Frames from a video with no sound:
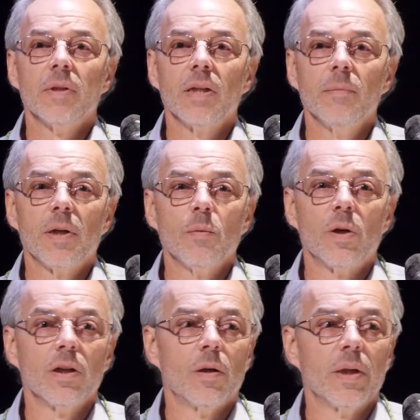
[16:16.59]
anybody
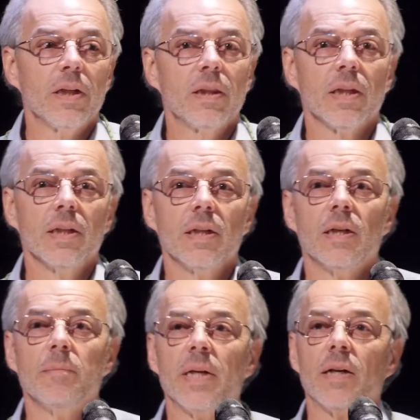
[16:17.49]
want to know anything
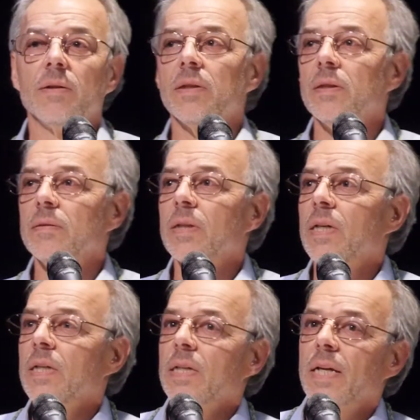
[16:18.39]
about
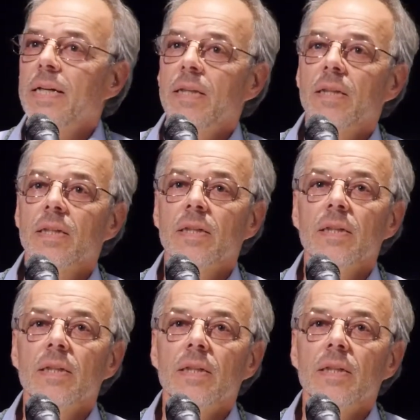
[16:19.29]
anything?